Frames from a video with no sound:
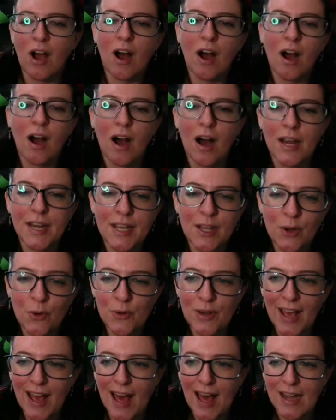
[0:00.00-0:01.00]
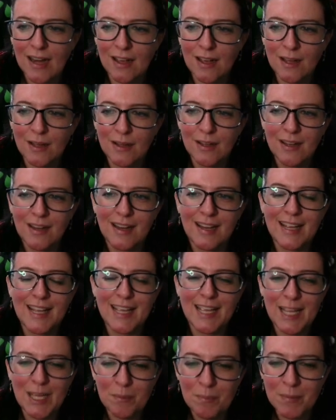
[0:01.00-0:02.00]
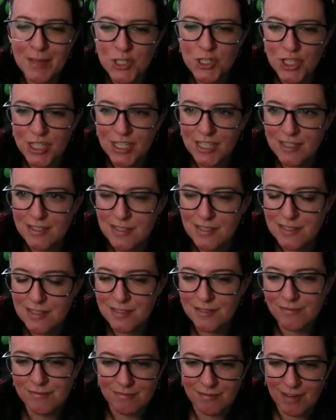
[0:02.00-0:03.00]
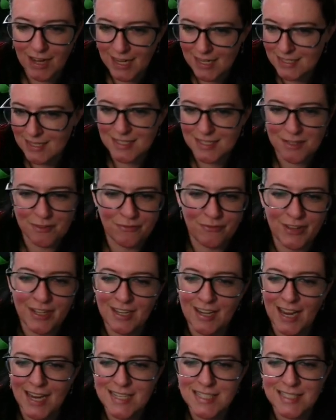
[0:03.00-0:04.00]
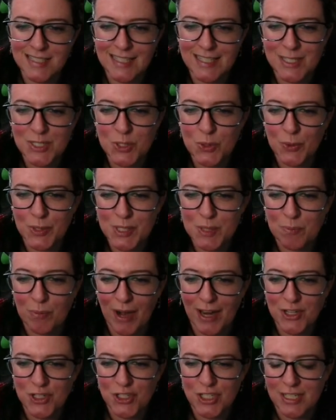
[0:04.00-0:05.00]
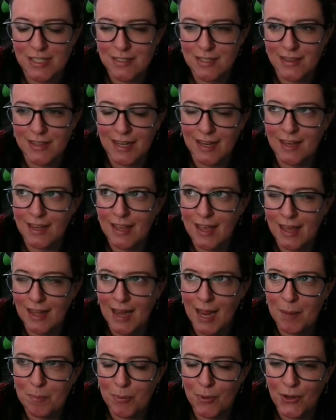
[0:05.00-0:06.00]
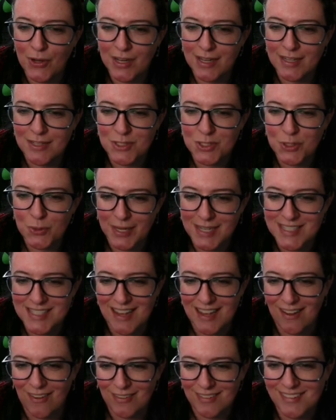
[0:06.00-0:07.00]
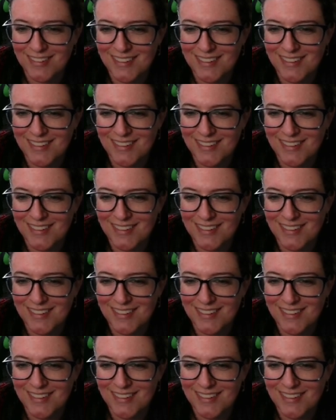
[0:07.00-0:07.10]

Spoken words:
Audio data, images, right, doesn't fit nicely into a spreadsheet. Think, can I put it into Excel?